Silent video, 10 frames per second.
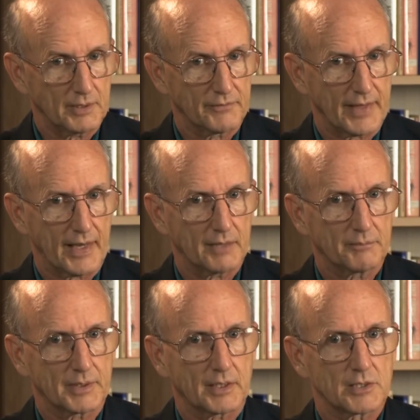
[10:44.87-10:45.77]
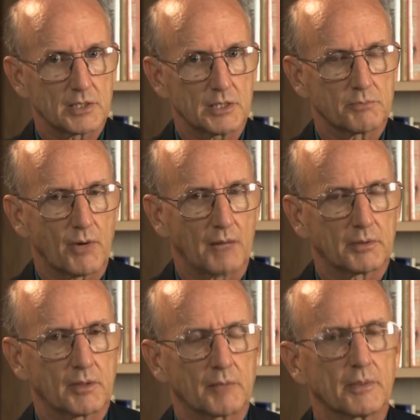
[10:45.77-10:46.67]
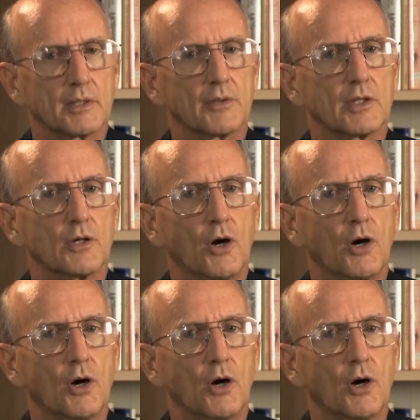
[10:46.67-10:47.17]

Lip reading: of that because he's probably been the